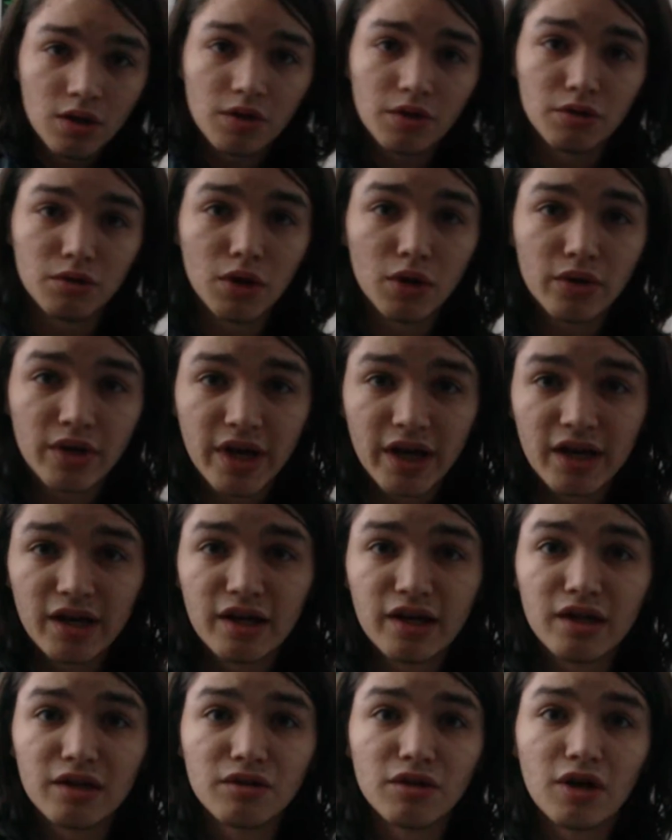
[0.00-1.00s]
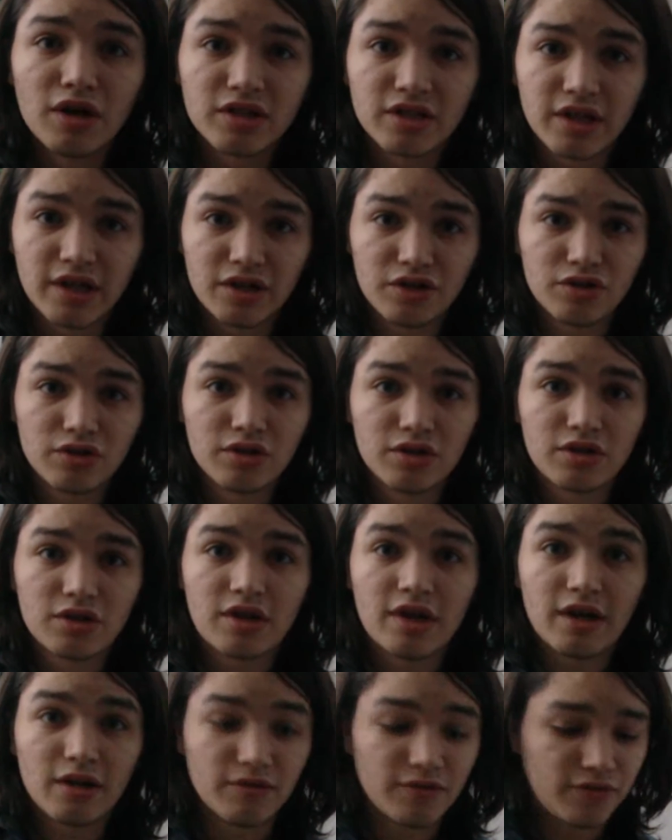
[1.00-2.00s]
They're located in Los Angeles,
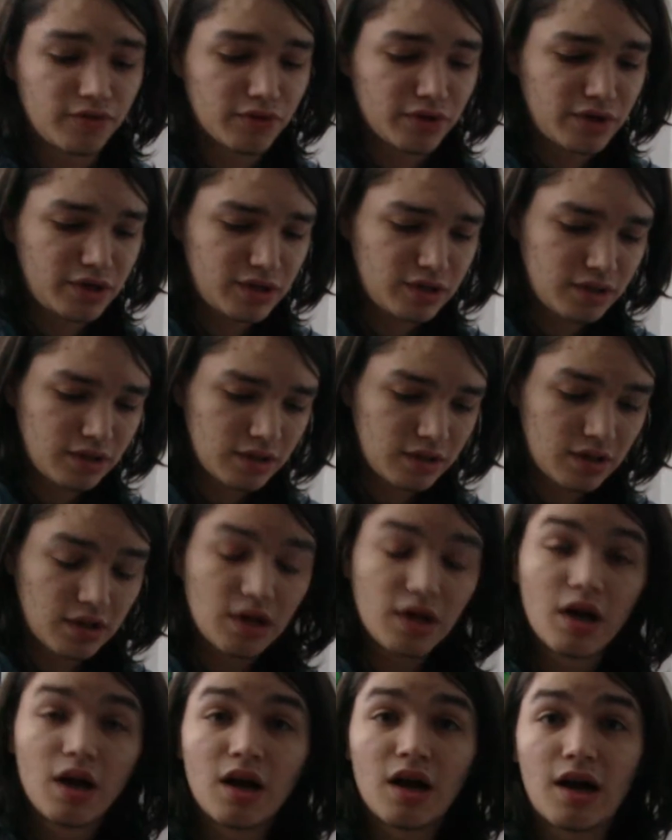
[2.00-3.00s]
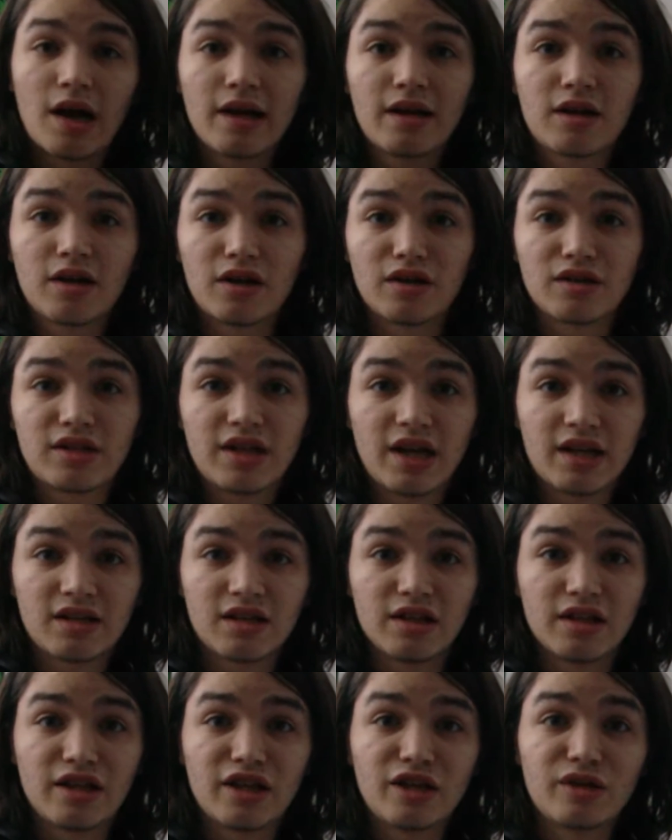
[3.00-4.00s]
California. I
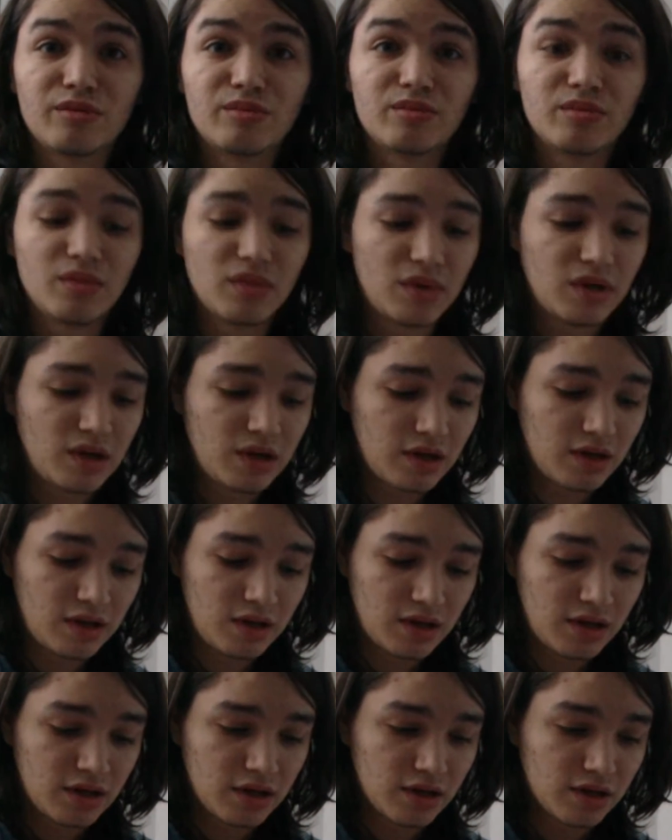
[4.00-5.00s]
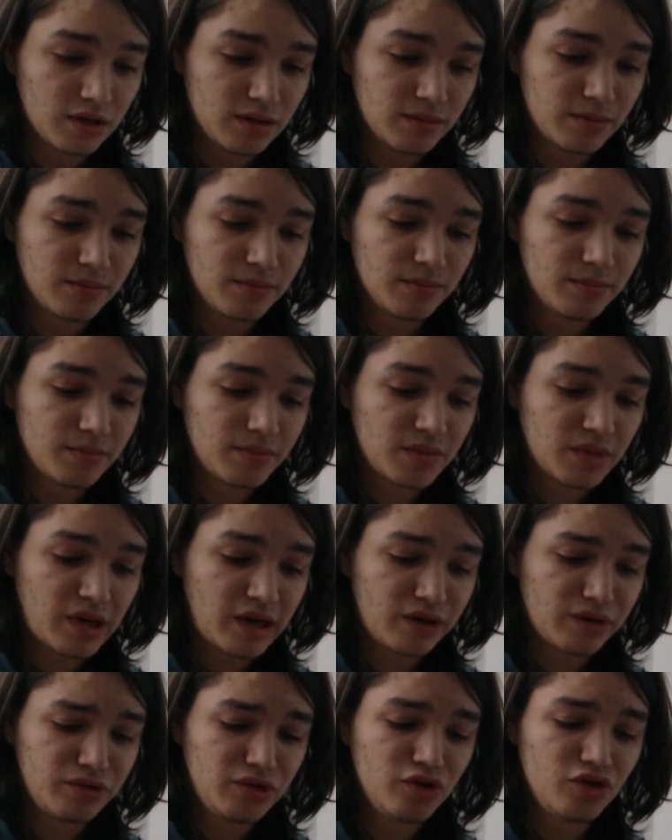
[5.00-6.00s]
contacted them. I
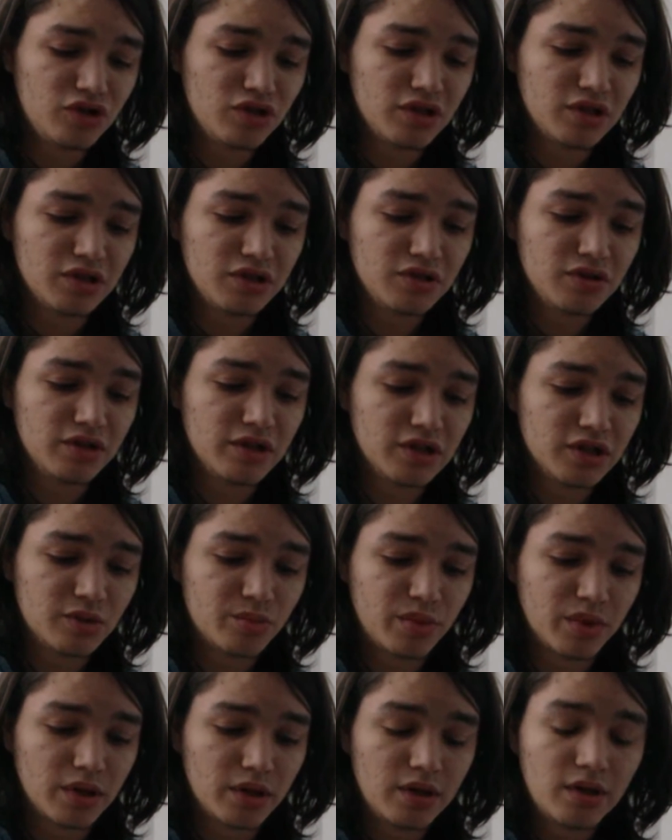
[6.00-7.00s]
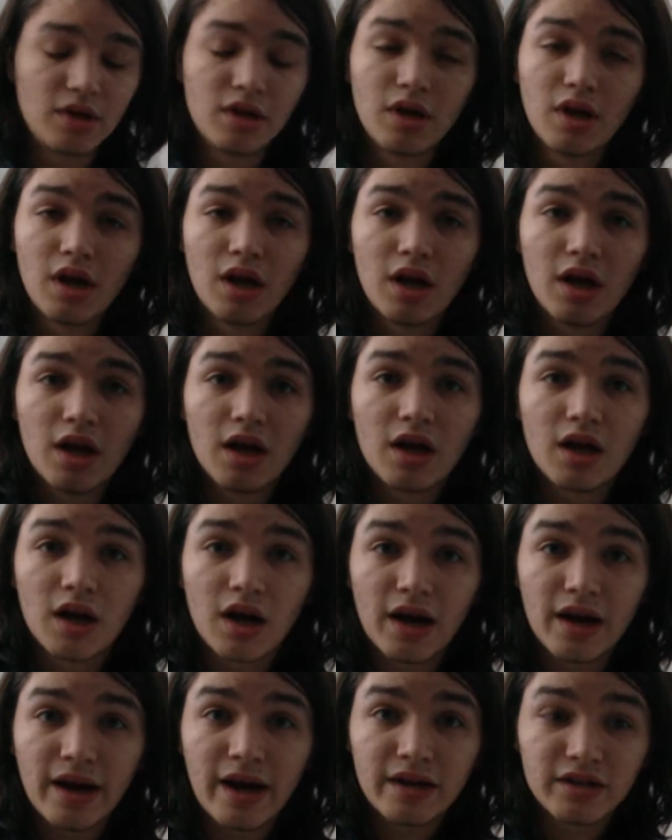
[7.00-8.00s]
don't usually do this, but
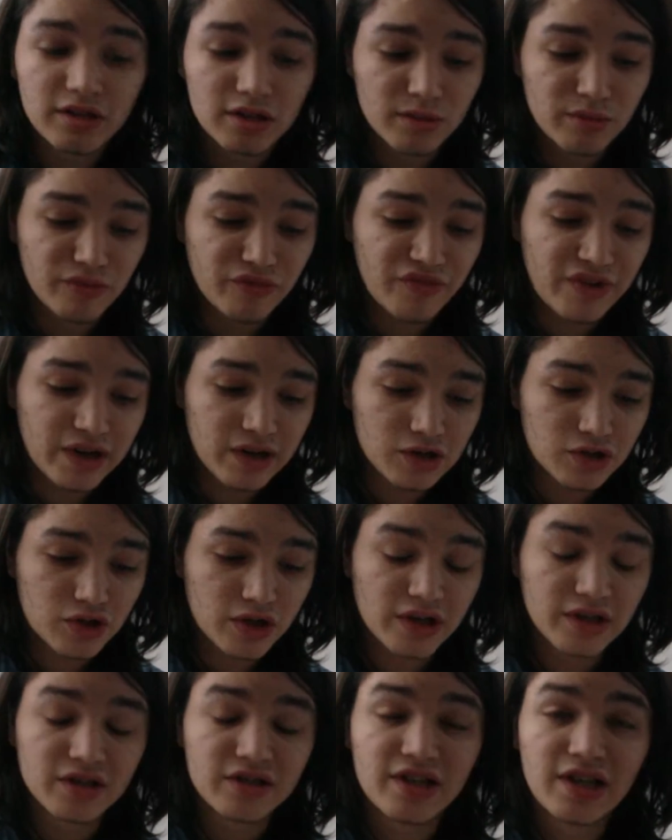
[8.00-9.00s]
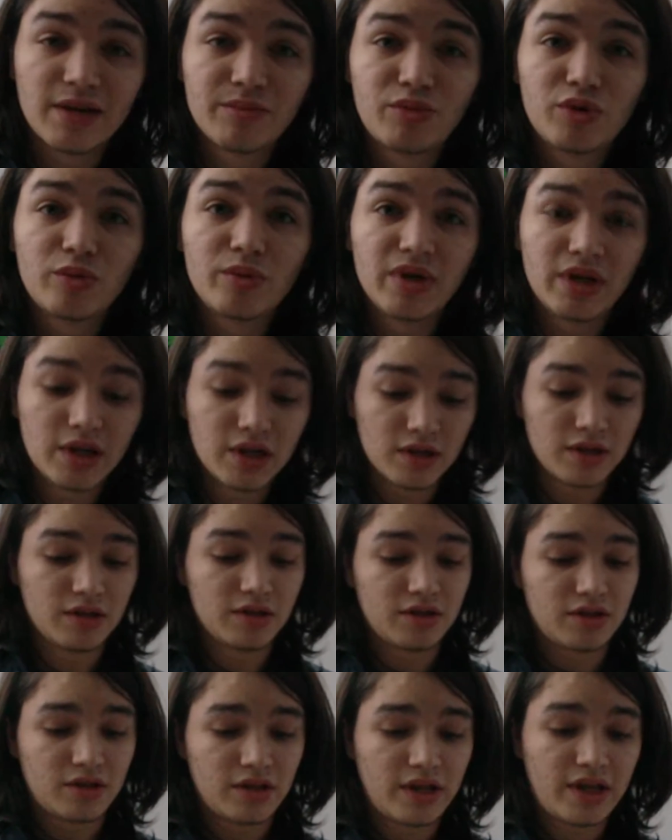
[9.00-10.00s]
I asked them if I could try a sample
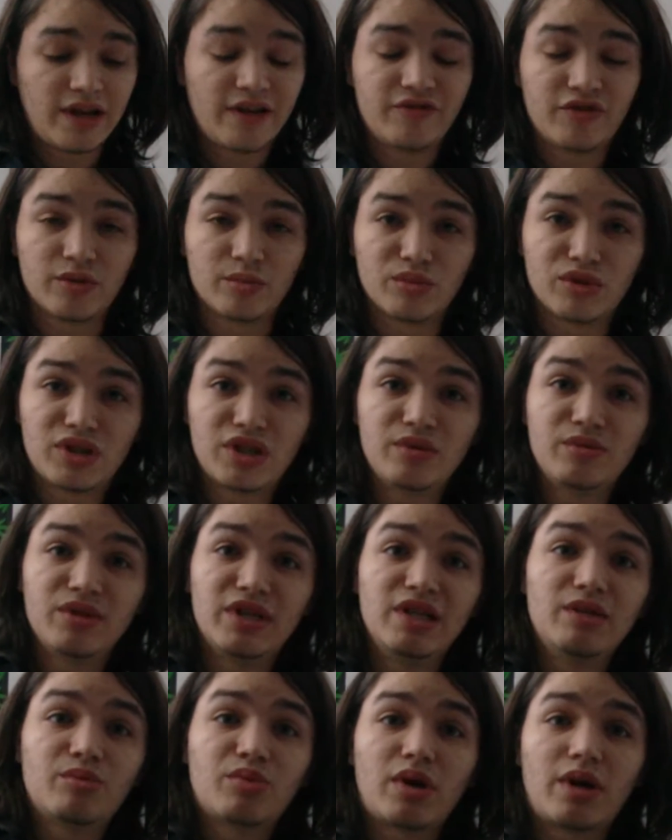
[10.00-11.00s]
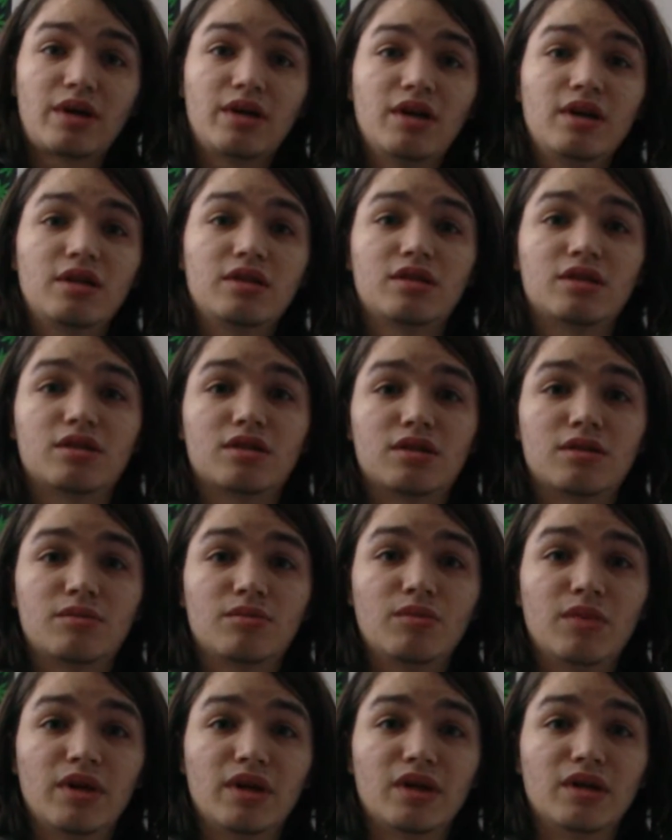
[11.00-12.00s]
because they have some CBD products
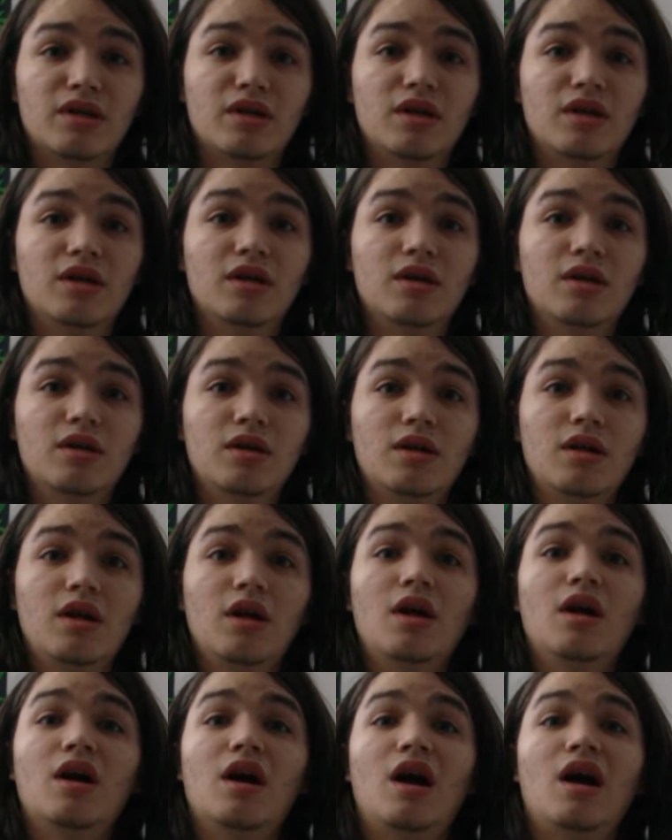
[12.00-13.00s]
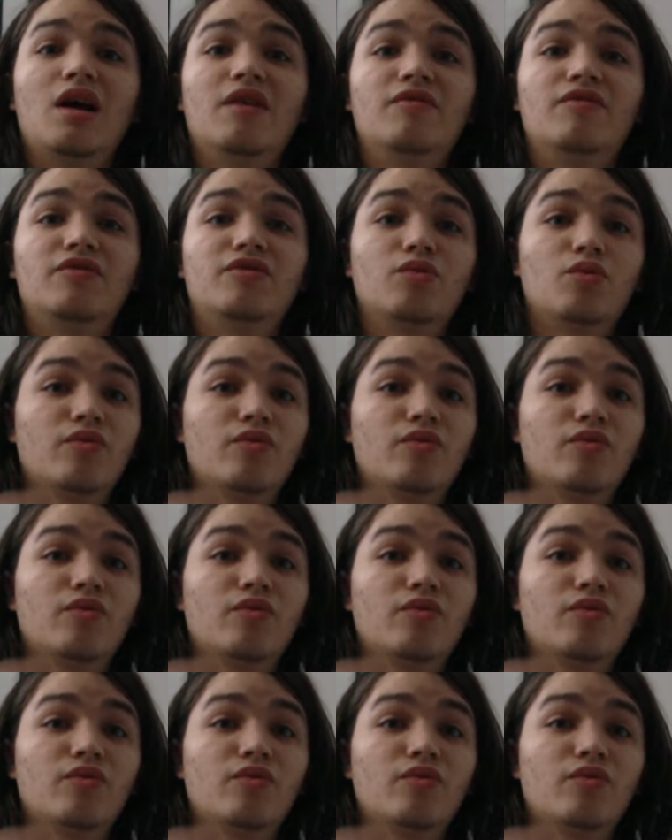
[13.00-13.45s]
and I have